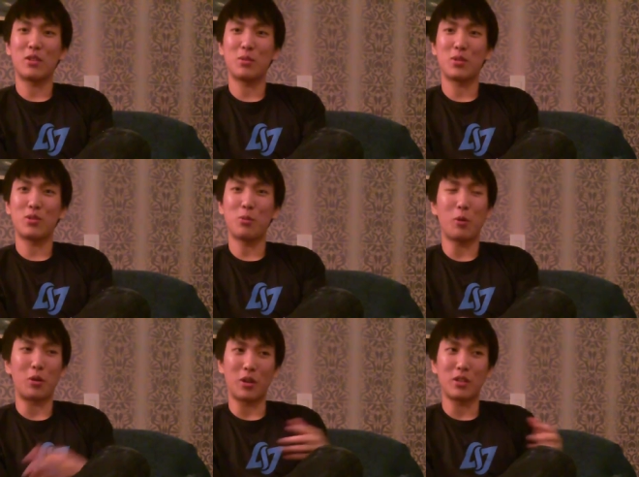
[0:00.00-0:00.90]
he was
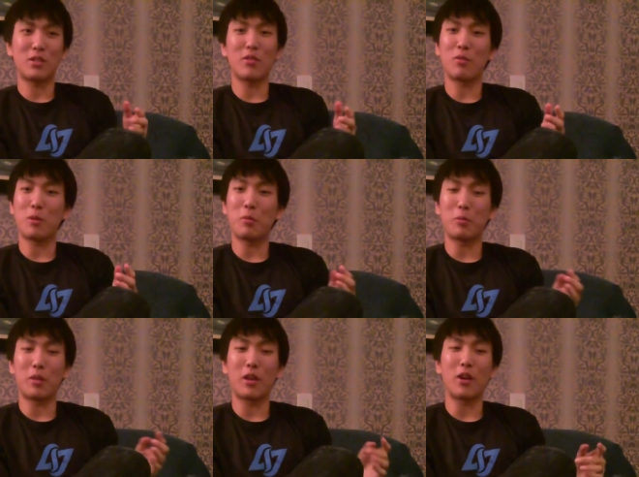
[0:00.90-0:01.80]
super aggressive, and people
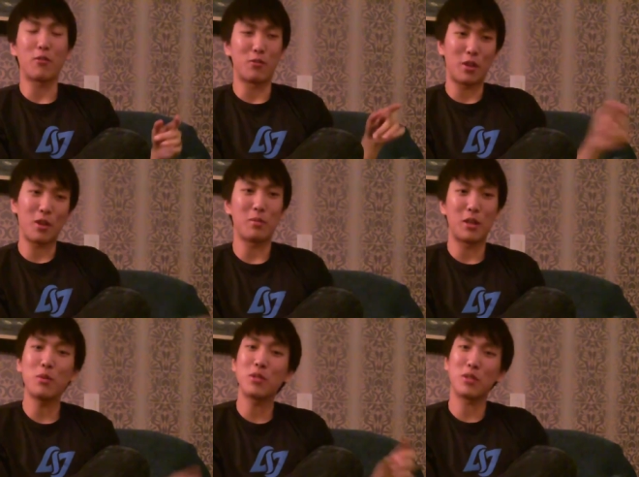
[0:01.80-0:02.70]
played off of him.
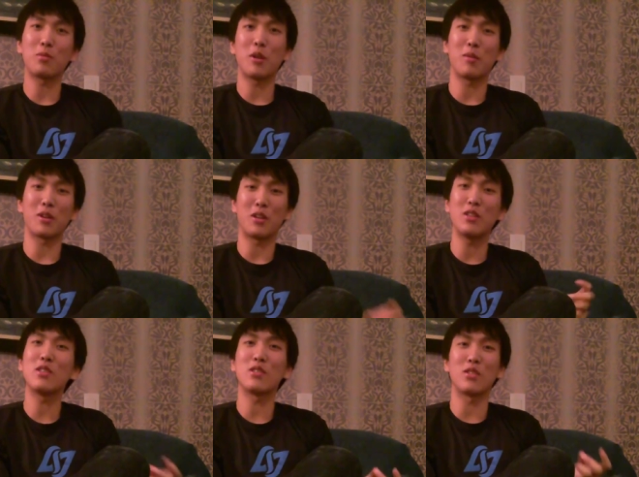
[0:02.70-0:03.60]
He was the playmaker.
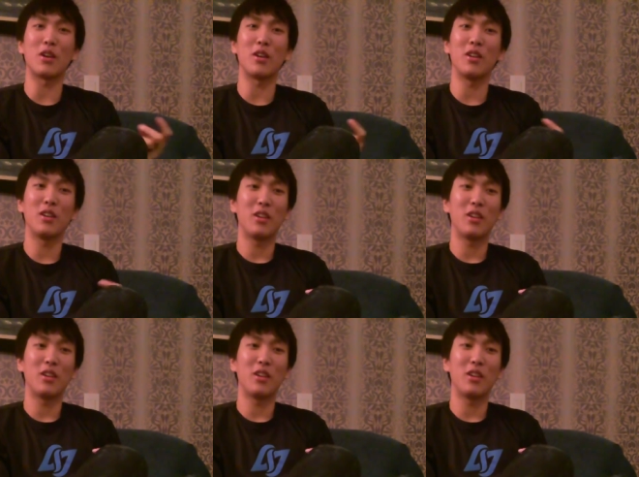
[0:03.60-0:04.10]
He's the star.